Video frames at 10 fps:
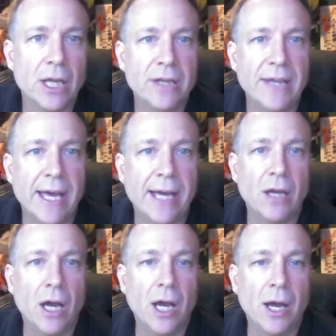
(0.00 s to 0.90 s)
that
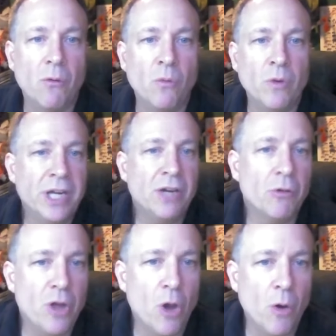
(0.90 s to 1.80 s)
uh, we
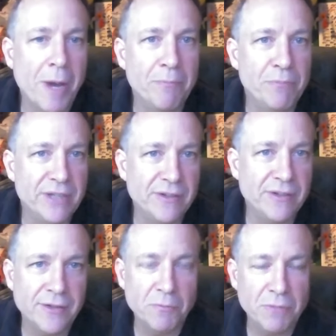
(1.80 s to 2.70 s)
don't know about
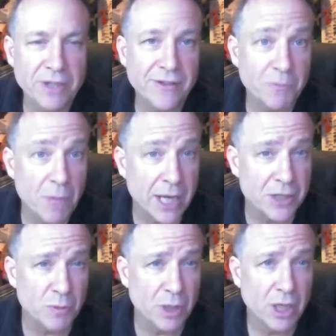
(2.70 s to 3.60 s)
business and business
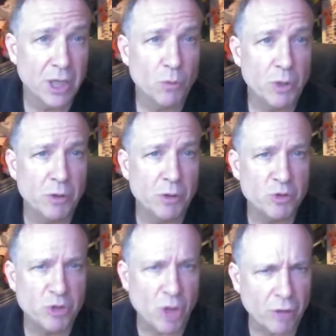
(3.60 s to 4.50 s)
management. We were
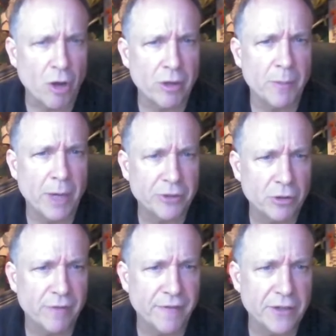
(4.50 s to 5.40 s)
t- talking about
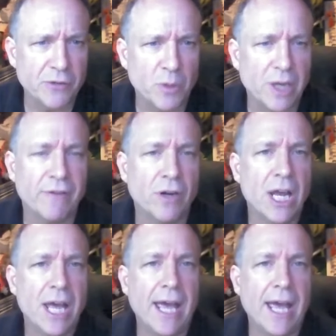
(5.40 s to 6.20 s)
alternative feathers and whatever.